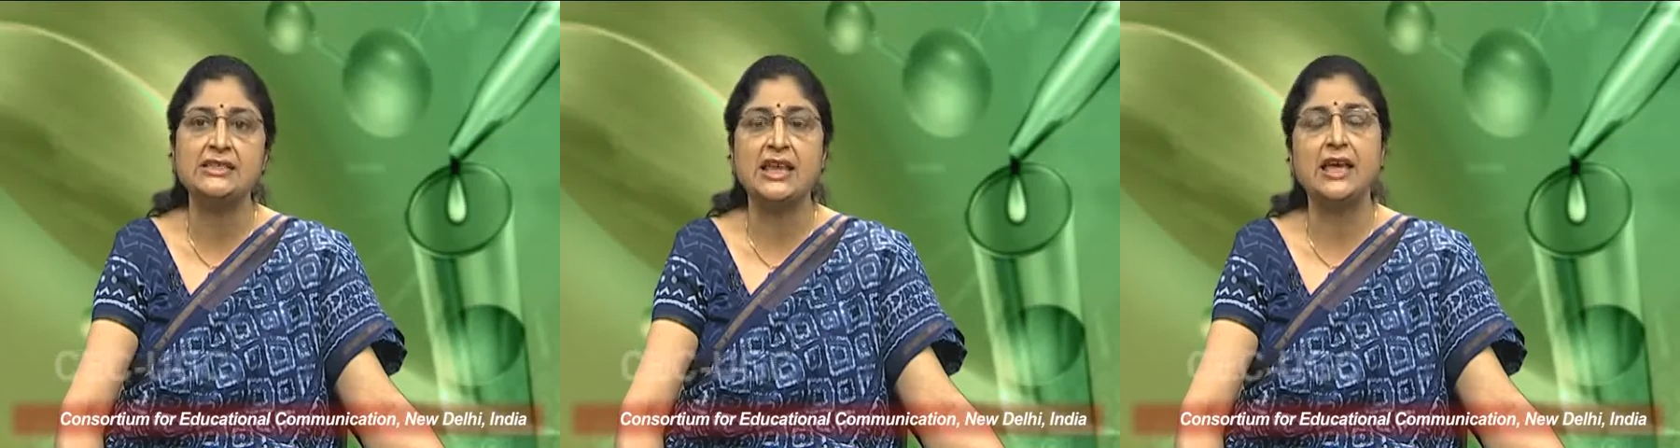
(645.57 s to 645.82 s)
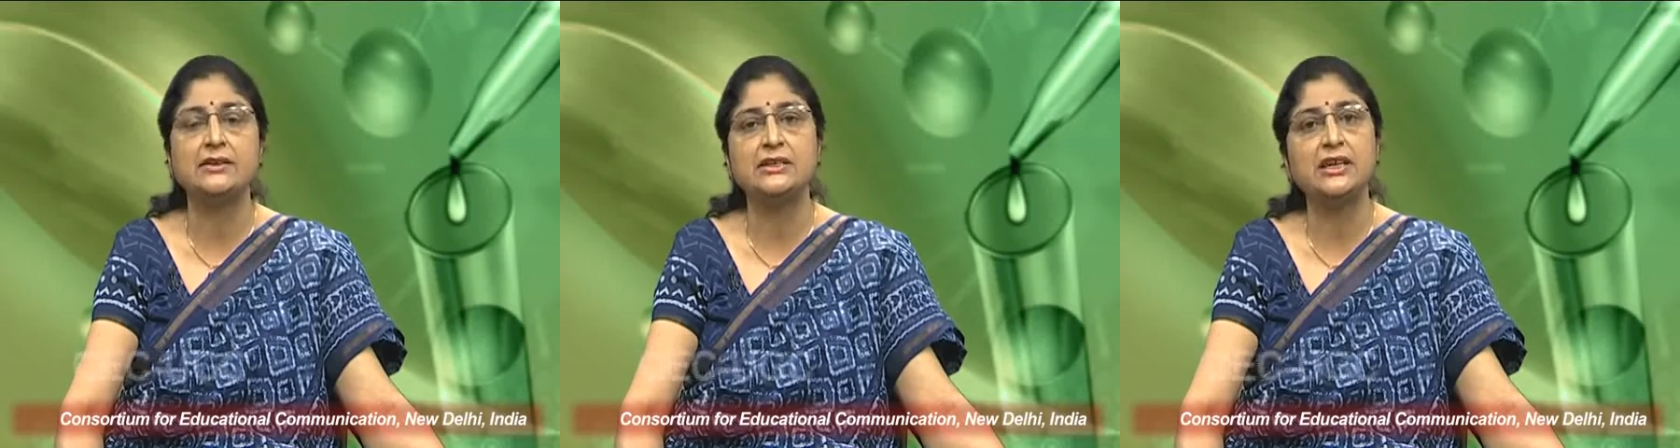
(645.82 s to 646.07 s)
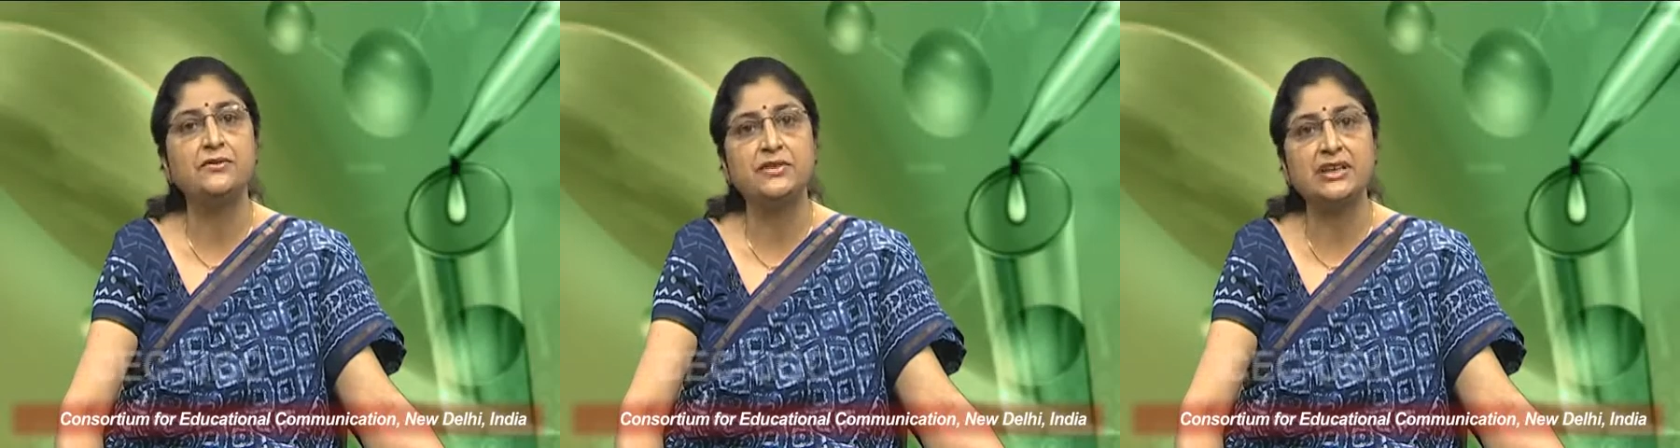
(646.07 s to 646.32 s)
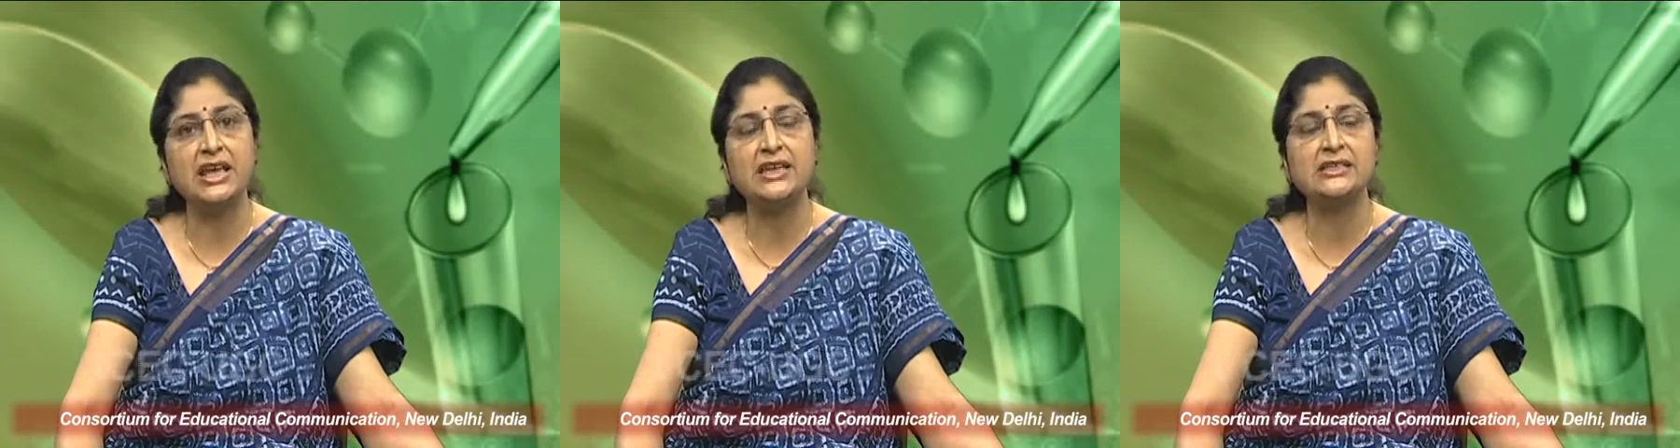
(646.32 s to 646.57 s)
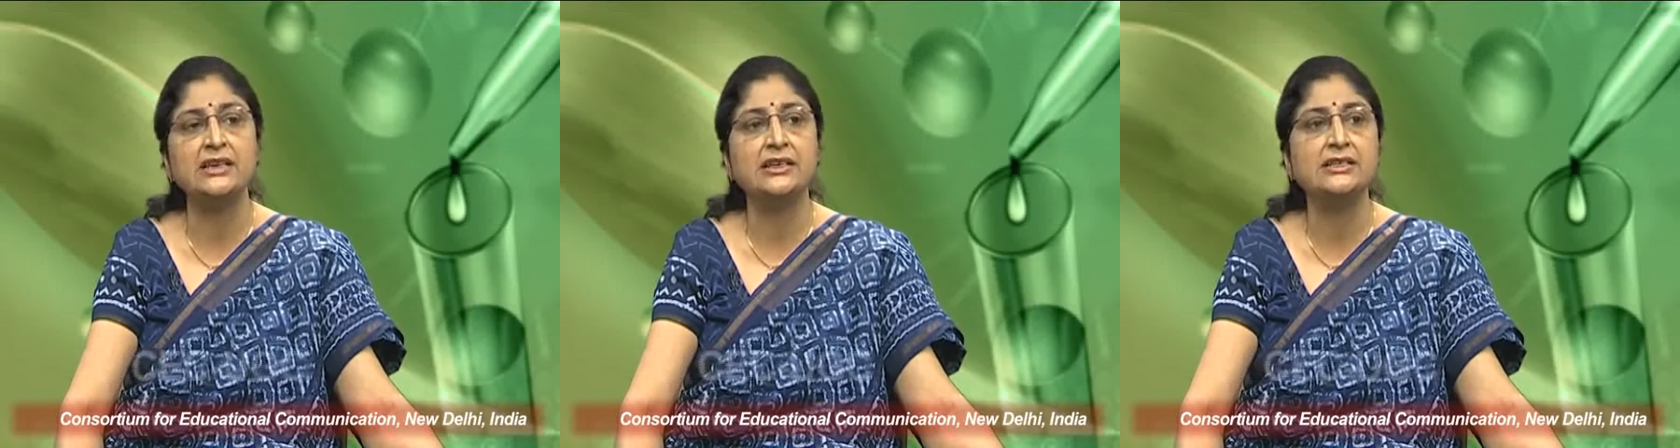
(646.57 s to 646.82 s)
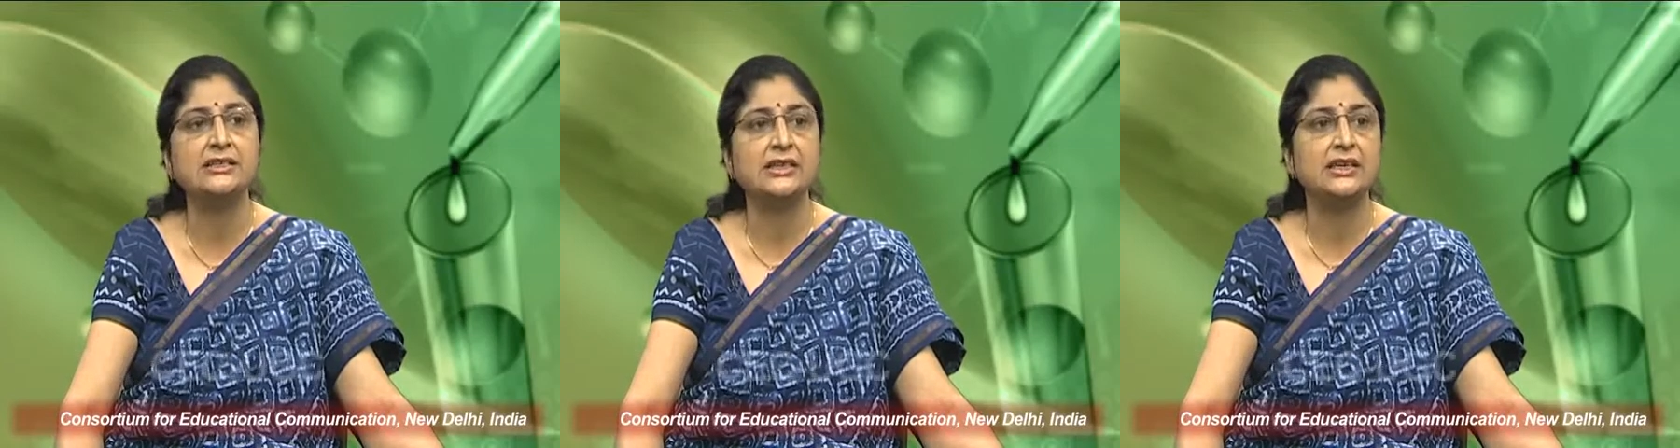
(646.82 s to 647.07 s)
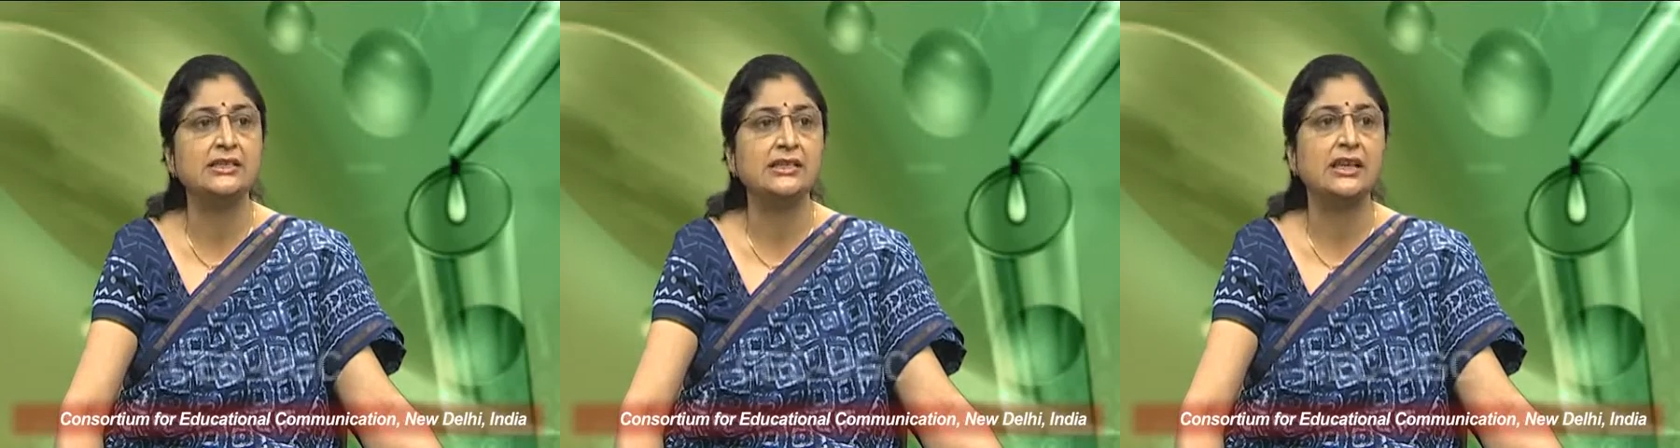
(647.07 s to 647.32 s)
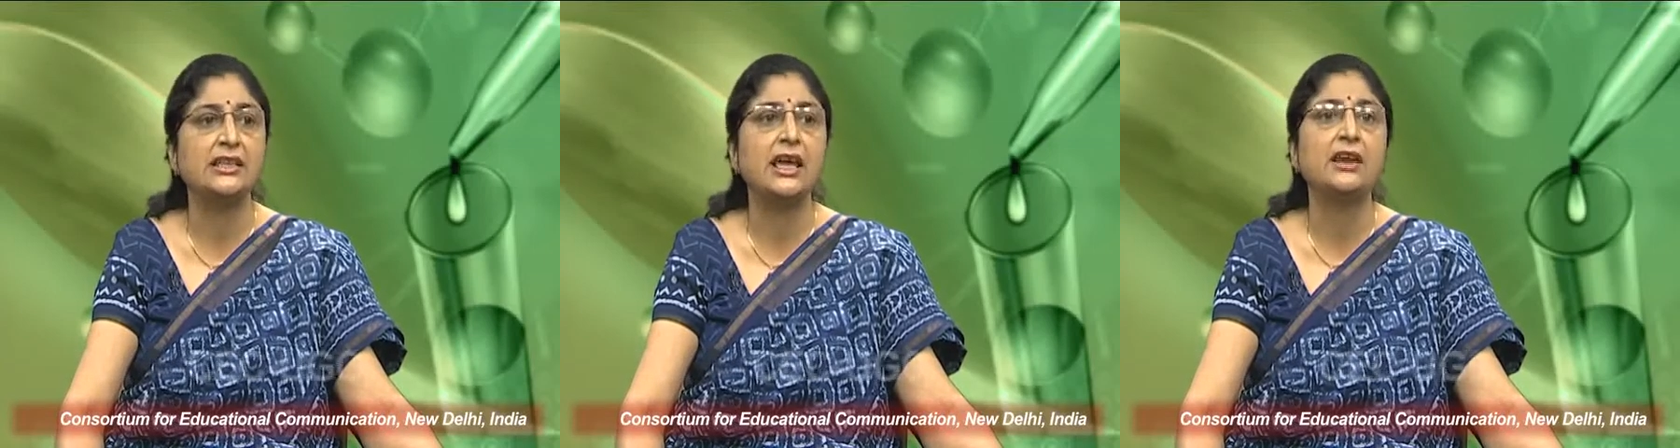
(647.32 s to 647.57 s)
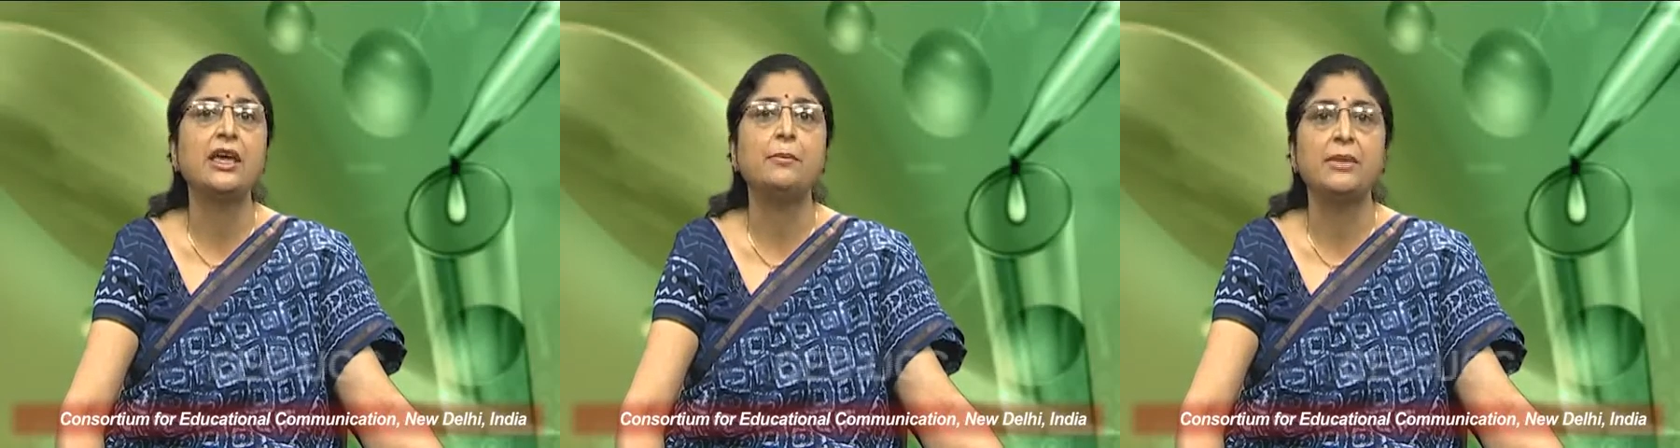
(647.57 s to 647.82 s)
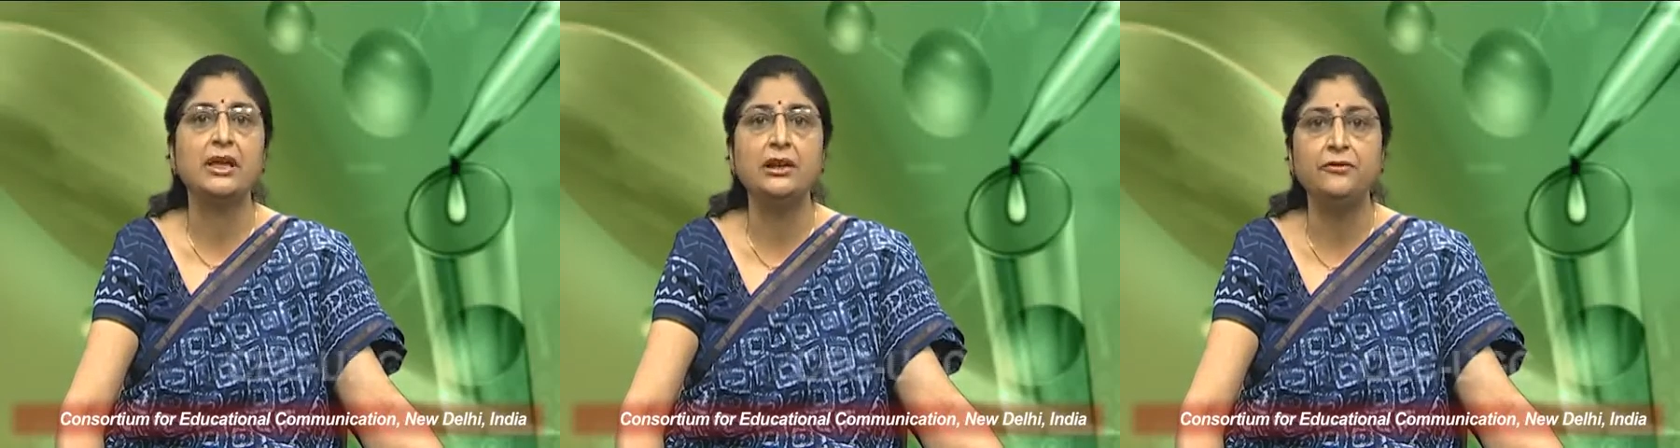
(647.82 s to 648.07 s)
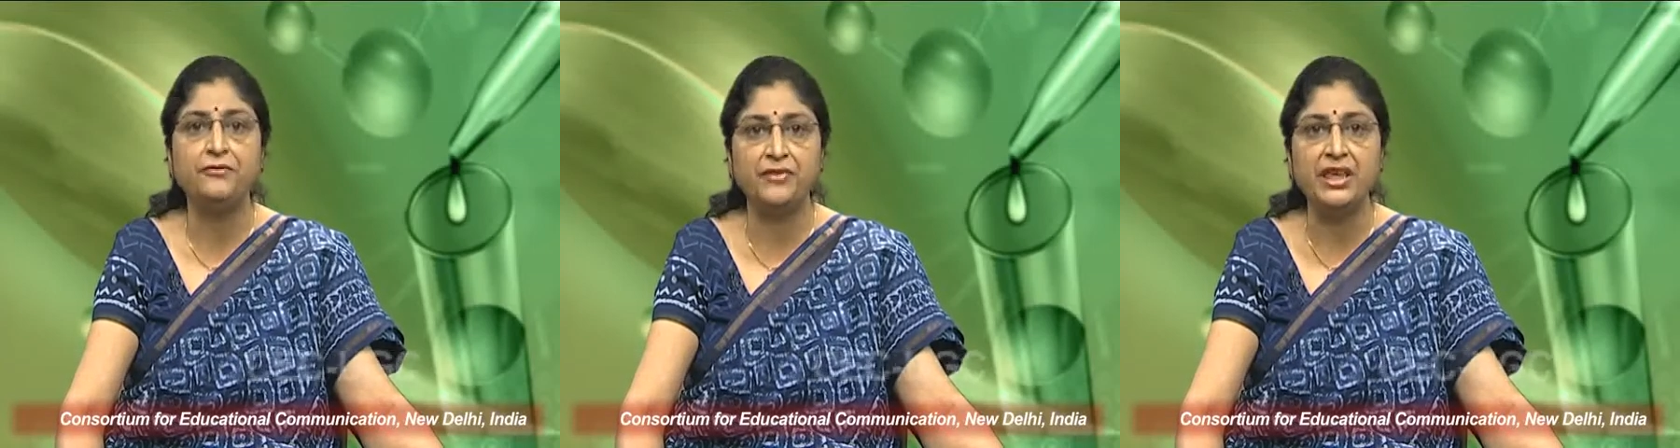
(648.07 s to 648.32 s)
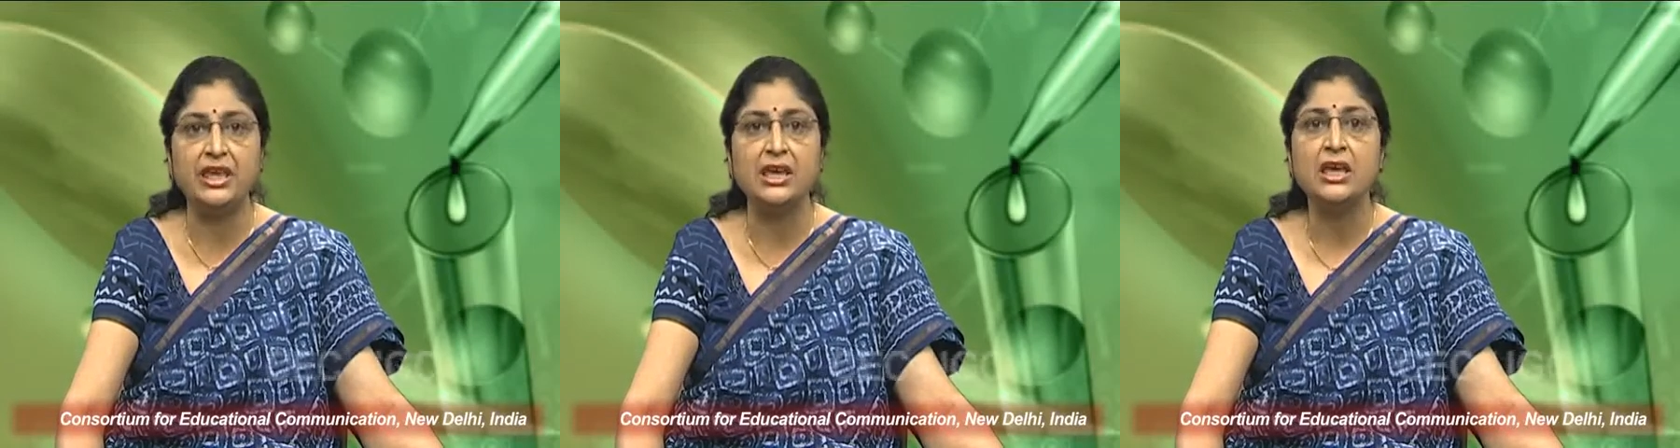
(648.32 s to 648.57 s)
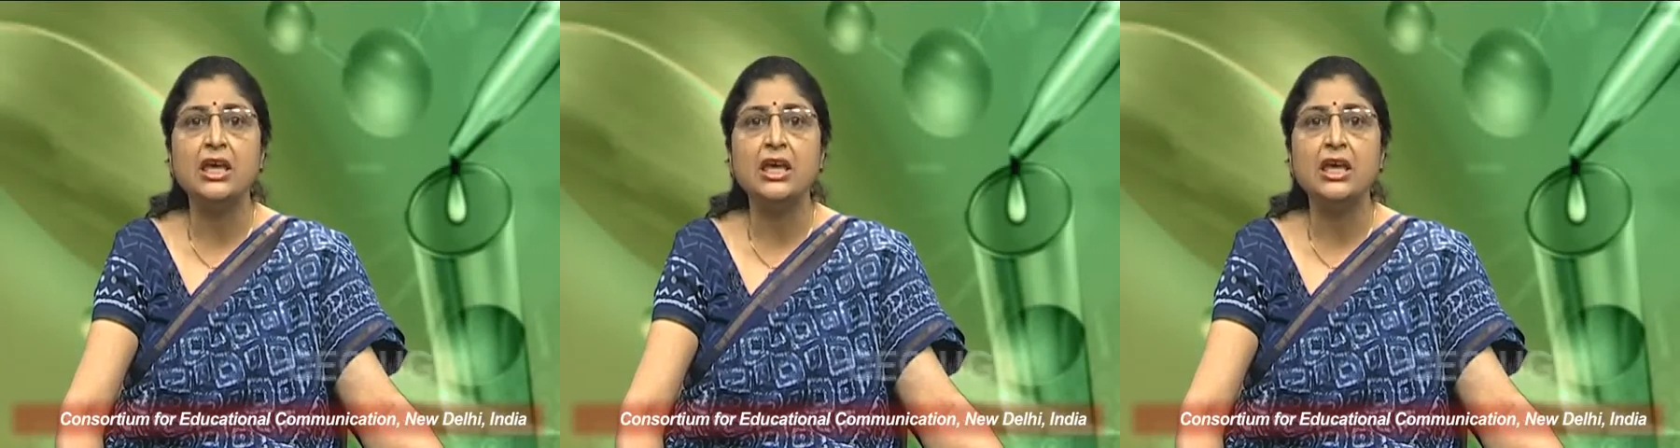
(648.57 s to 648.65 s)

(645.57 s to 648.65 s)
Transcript: advertised and it says that they are chemical free.